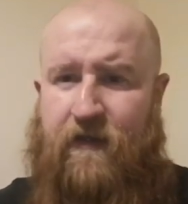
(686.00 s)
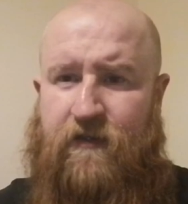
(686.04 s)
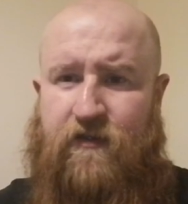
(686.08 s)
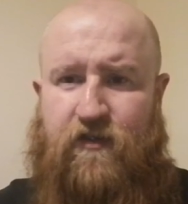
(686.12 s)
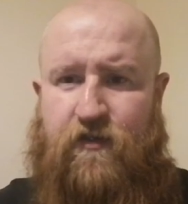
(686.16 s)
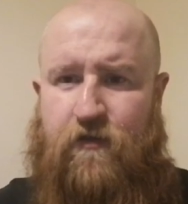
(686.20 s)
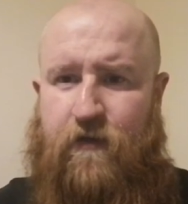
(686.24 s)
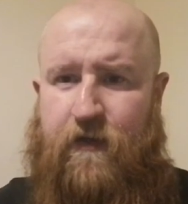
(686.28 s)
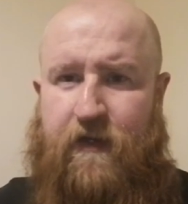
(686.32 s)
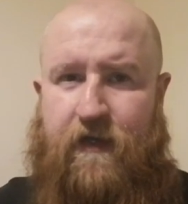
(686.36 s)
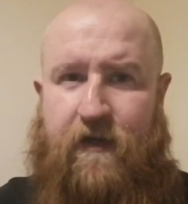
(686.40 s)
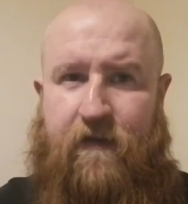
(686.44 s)

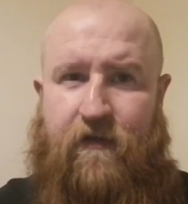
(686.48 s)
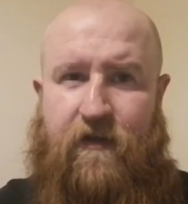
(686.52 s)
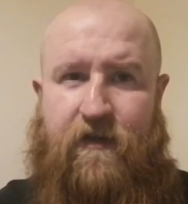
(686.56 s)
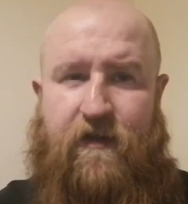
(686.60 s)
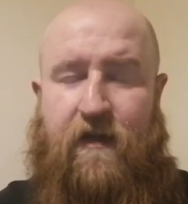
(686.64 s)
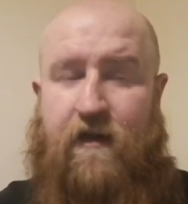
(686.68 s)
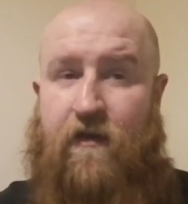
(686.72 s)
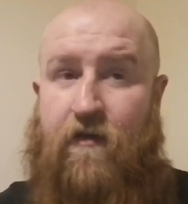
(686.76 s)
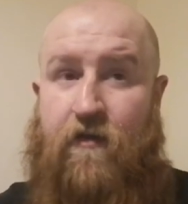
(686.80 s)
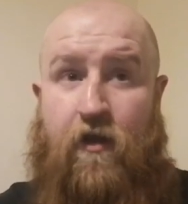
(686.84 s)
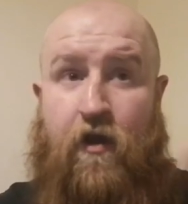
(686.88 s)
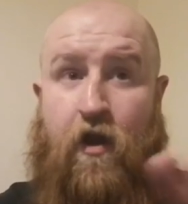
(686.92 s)
history and
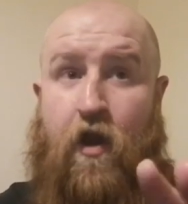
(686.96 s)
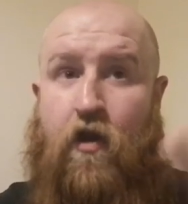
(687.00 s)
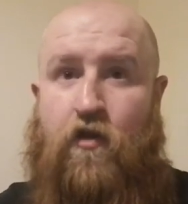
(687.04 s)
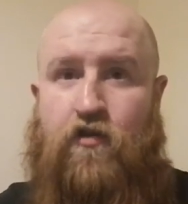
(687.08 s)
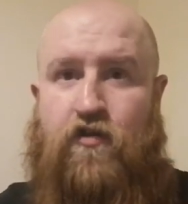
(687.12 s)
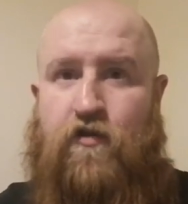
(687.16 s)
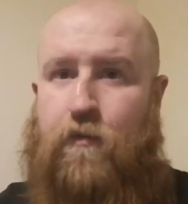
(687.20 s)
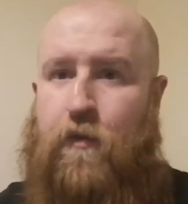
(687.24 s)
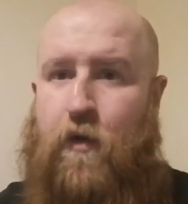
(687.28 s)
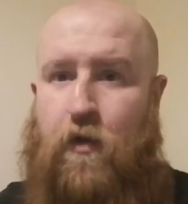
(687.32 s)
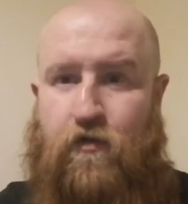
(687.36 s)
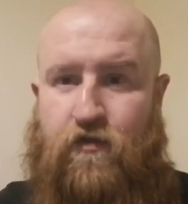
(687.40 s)
everything, and they're
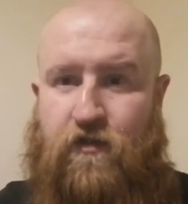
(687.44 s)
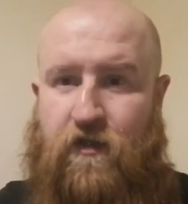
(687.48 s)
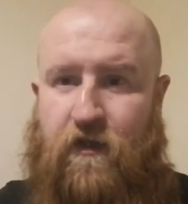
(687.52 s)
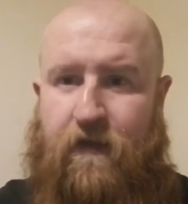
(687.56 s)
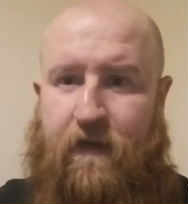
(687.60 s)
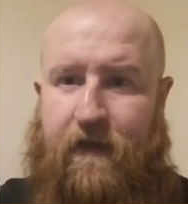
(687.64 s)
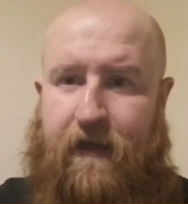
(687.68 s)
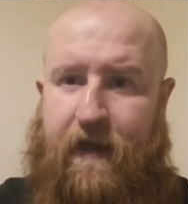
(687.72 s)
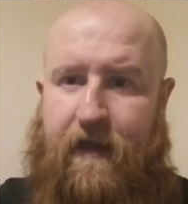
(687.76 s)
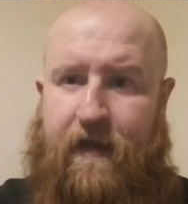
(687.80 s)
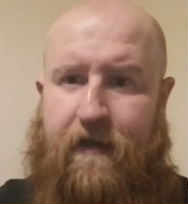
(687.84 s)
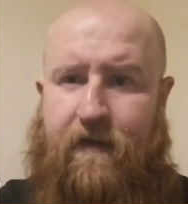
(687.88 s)
not supposed to
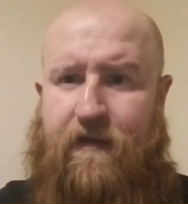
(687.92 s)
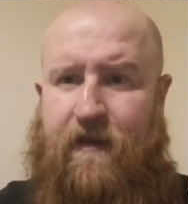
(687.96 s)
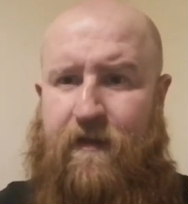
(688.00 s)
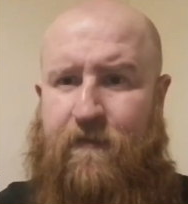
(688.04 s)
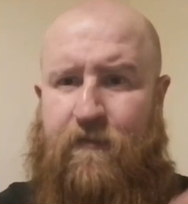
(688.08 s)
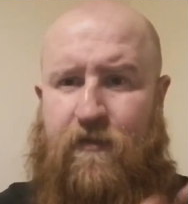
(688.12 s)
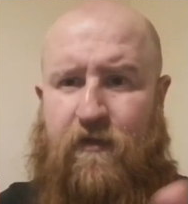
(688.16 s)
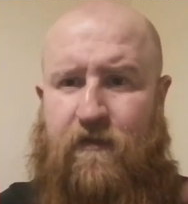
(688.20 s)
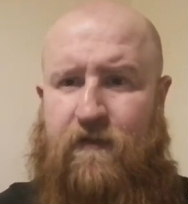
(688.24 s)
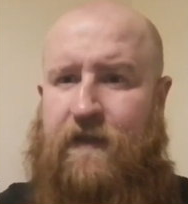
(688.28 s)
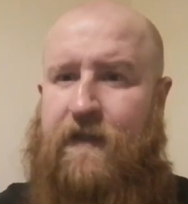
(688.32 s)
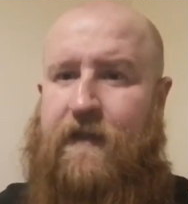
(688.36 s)
delete
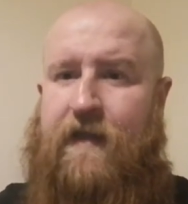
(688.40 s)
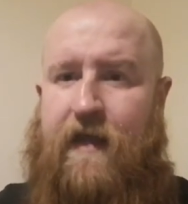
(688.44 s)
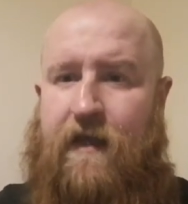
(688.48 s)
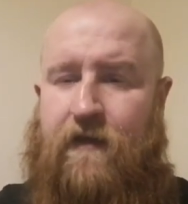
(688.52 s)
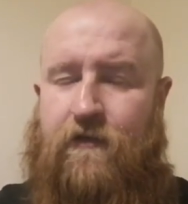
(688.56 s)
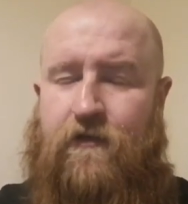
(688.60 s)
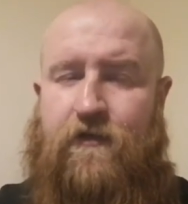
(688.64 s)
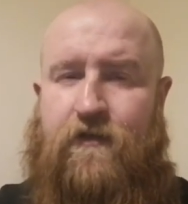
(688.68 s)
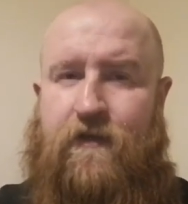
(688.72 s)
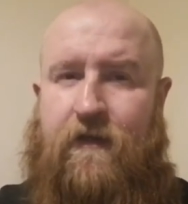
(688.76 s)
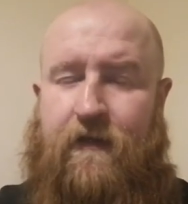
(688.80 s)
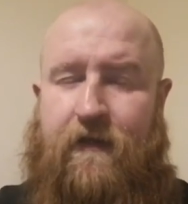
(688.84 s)
anything, but they
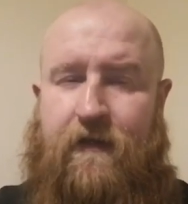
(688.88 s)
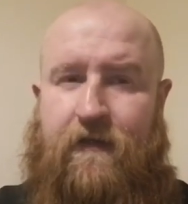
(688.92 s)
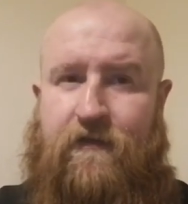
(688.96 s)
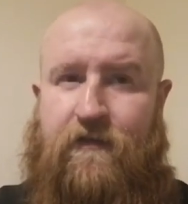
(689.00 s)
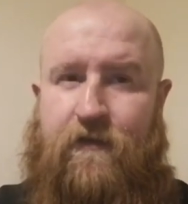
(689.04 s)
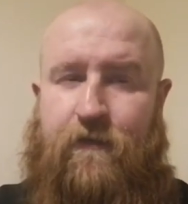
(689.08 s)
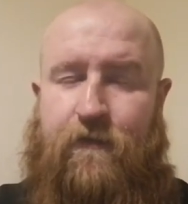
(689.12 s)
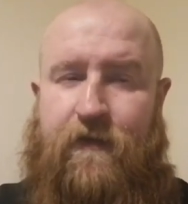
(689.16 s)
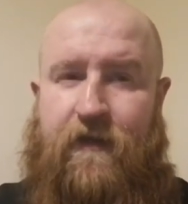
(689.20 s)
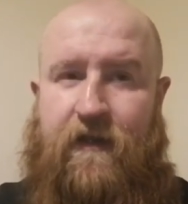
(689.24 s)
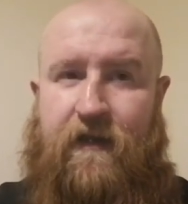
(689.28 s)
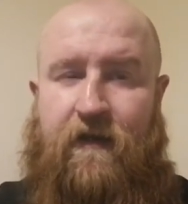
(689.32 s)
can just delete
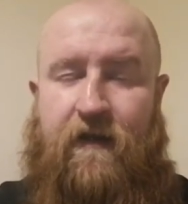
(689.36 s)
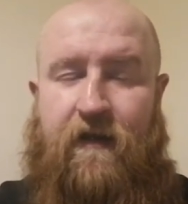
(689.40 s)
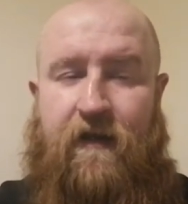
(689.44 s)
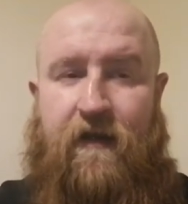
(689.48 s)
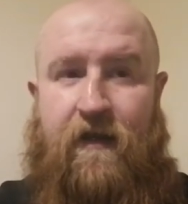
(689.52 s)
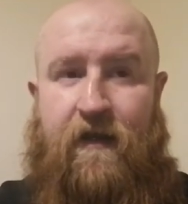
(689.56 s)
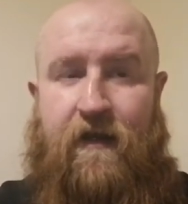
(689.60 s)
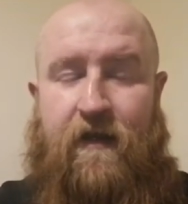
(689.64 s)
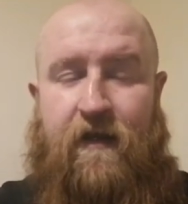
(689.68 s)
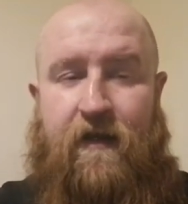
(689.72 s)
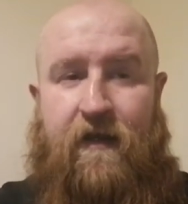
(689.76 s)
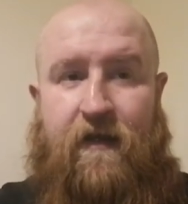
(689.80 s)
something,
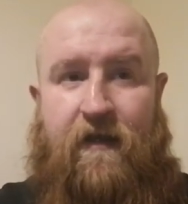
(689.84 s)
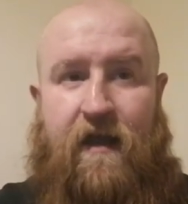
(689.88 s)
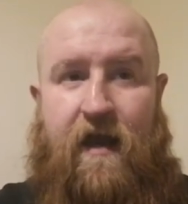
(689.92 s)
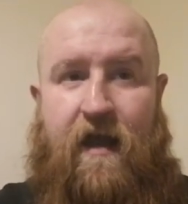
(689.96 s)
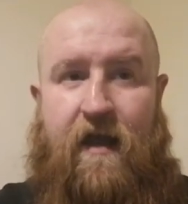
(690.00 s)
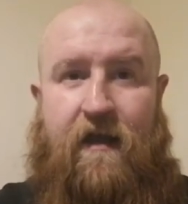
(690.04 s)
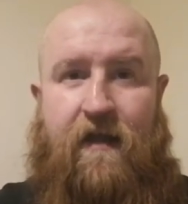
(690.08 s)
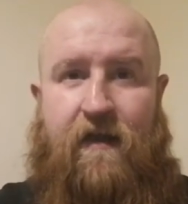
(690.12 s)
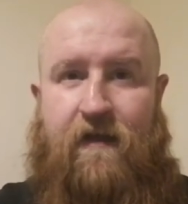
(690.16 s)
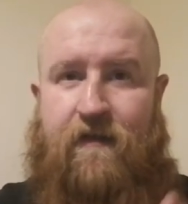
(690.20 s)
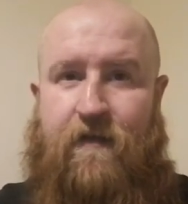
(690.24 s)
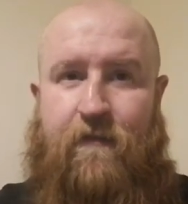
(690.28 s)

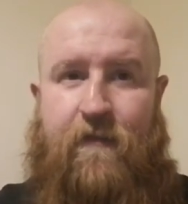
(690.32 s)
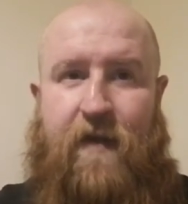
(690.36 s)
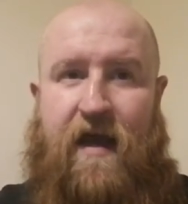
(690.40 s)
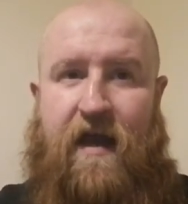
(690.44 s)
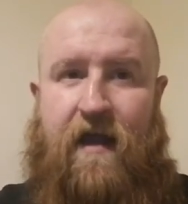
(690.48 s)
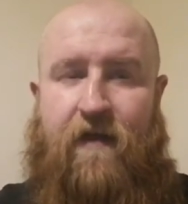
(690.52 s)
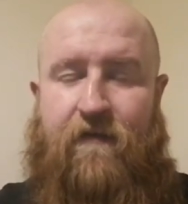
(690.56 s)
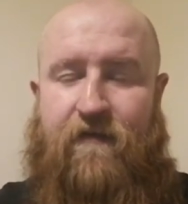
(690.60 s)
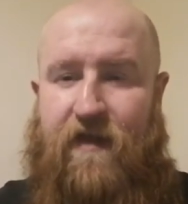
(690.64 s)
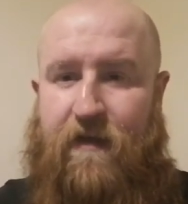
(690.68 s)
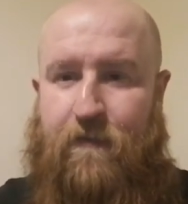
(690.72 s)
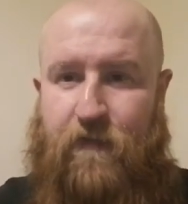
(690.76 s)
right? They
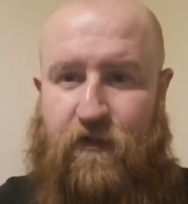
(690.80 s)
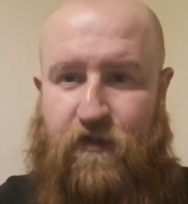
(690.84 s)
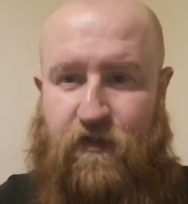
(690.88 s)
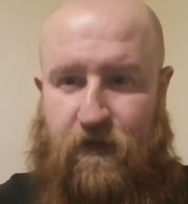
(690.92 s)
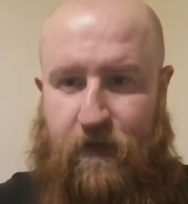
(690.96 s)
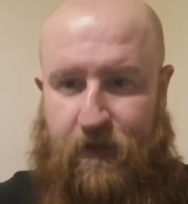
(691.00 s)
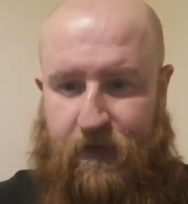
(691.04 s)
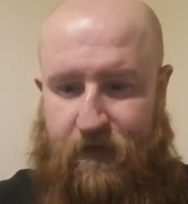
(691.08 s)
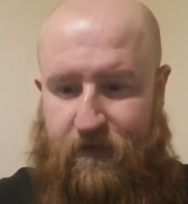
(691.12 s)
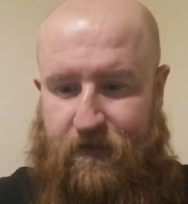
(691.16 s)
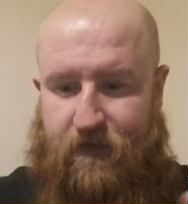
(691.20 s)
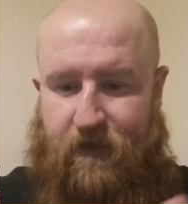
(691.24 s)
might have their
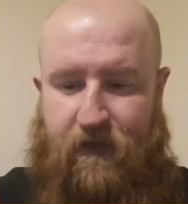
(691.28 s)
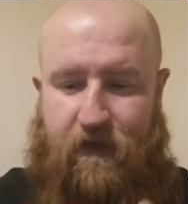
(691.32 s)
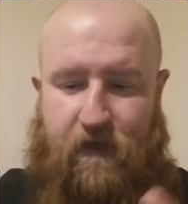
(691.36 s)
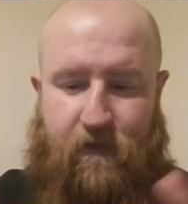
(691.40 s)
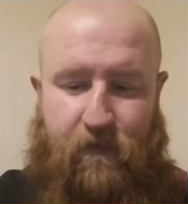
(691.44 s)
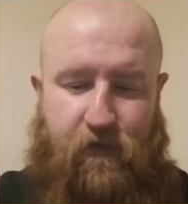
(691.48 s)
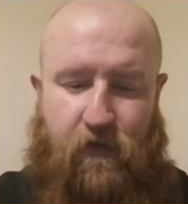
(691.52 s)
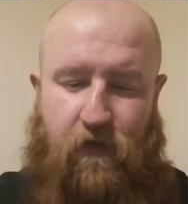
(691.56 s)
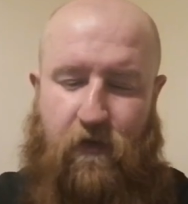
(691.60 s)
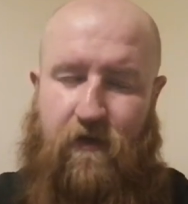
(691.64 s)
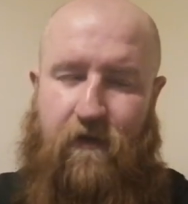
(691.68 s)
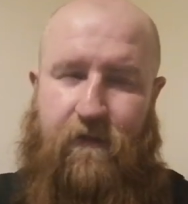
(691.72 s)
machines that you
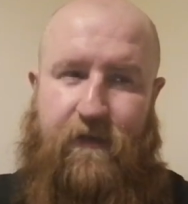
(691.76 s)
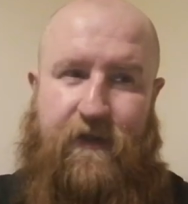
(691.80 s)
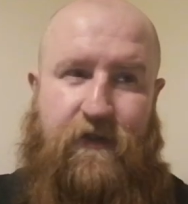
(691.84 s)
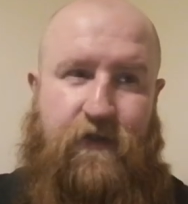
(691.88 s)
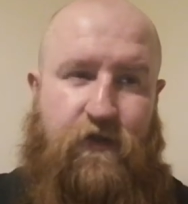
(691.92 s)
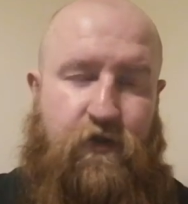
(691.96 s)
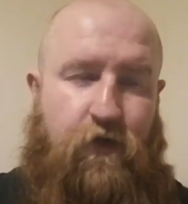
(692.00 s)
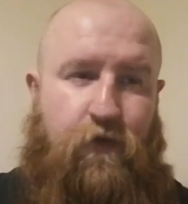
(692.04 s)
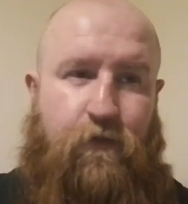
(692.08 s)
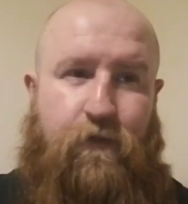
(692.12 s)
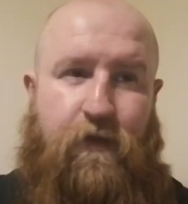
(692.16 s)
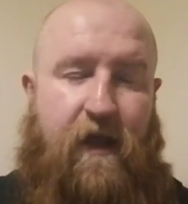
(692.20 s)
can plug them
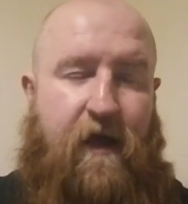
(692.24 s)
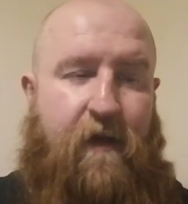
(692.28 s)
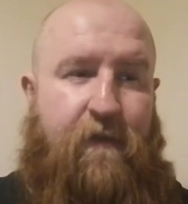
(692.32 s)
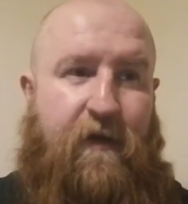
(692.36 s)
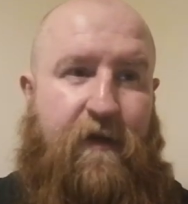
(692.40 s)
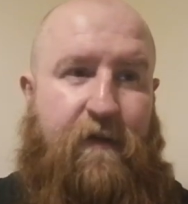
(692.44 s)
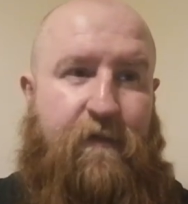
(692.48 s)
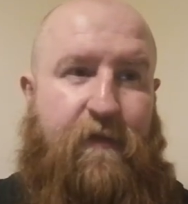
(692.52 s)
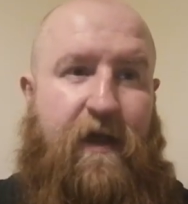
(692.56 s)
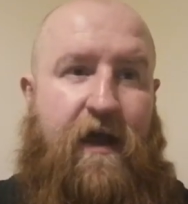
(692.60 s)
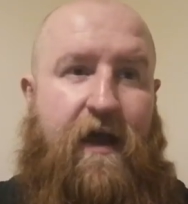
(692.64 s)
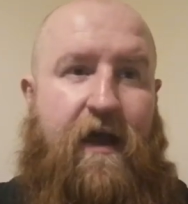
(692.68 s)
into, blah,
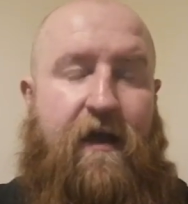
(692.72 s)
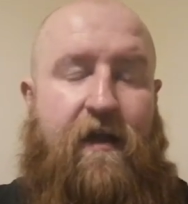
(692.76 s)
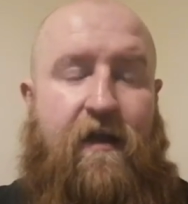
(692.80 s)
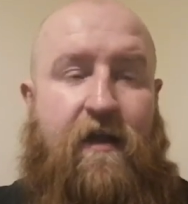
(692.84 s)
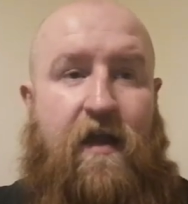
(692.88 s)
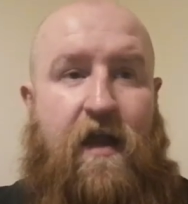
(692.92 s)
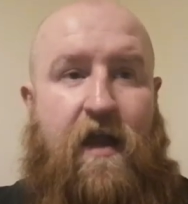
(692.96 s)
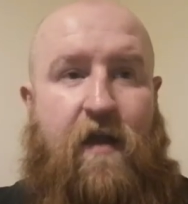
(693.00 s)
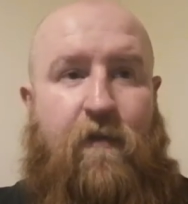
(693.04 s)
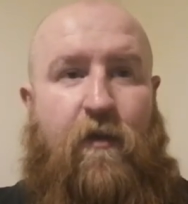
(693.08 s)
blah, blah.